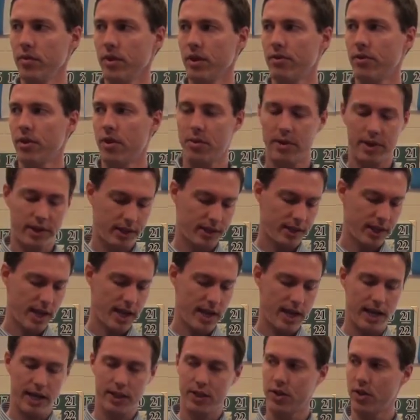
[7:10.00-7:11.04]
If I want to
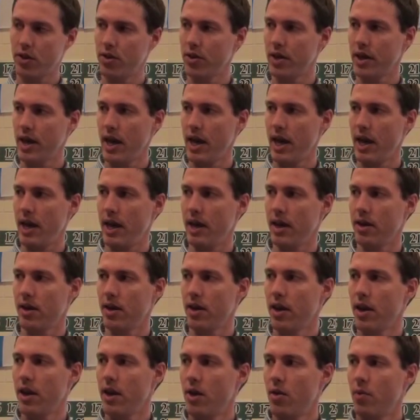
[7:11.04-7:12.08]
say, it's okay,
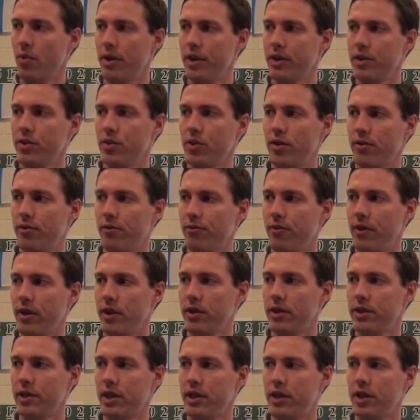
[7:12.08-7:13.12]
when a student
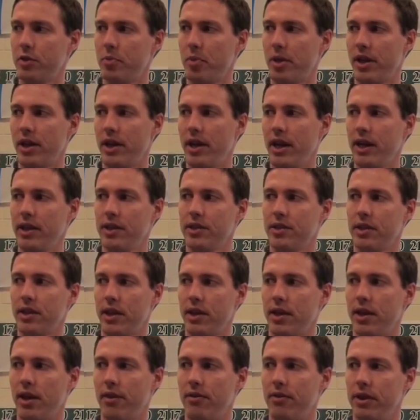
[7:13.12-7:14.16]
feels there's been an
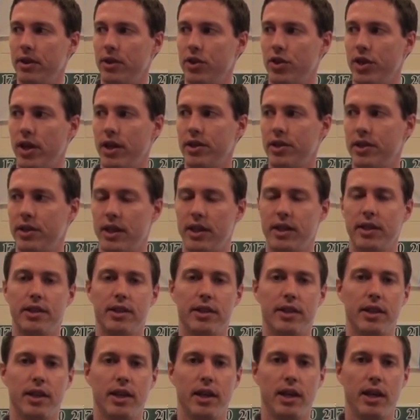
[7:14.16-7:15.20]
incident of
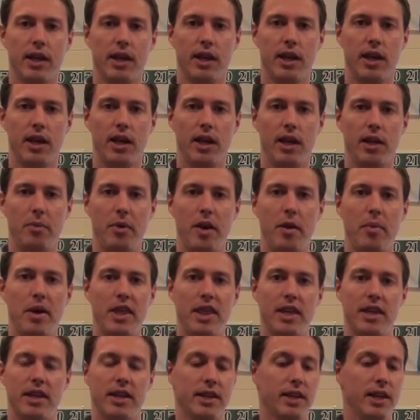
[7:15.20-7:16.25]
injustice, that maybe they
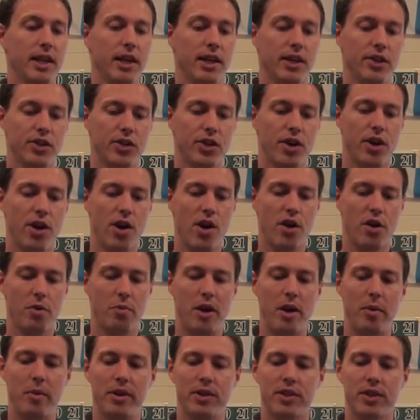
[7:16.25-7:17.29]
didn't get a turn, or
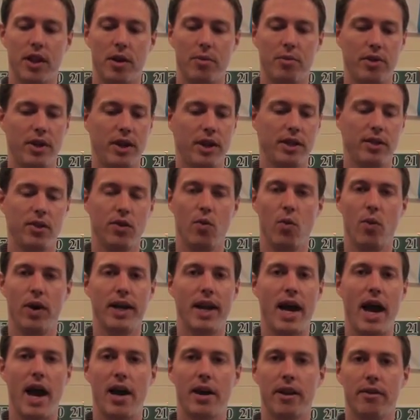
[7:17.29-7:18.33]
maybe someone
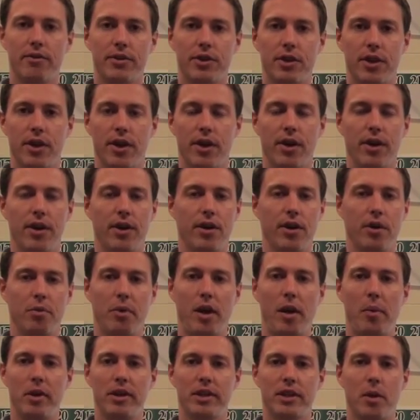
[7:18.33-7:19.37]
went out of turn, or
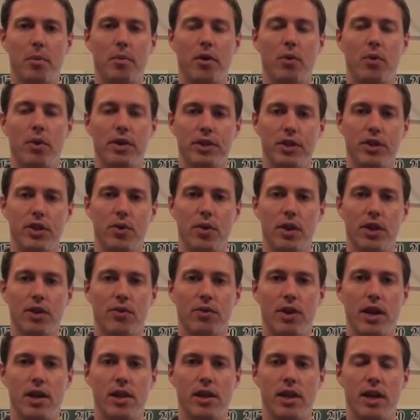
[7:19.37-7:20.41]
maybe someone wasn't doing the
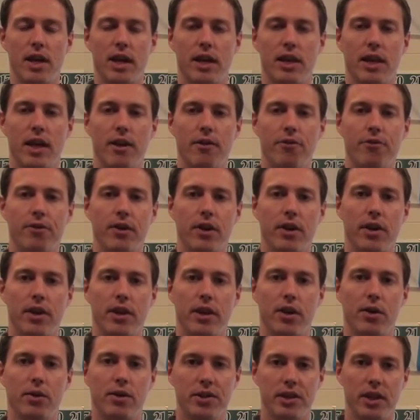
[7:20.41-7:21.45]
right thing and they feel that
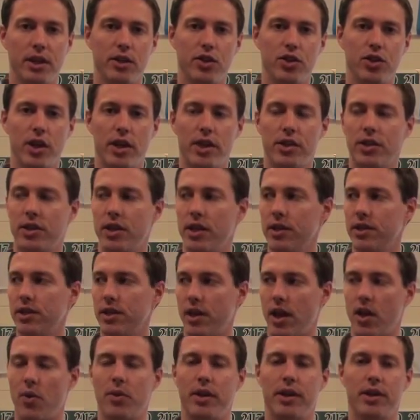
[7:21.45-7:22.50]
there was injustice,
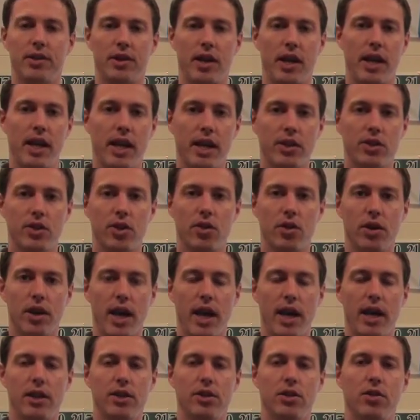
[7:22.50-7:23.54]
and I want to say, it's
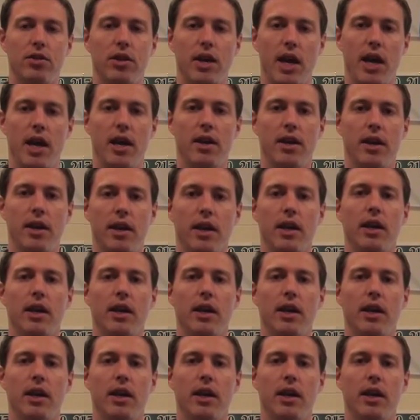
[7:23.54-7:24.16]
okay, it's okay.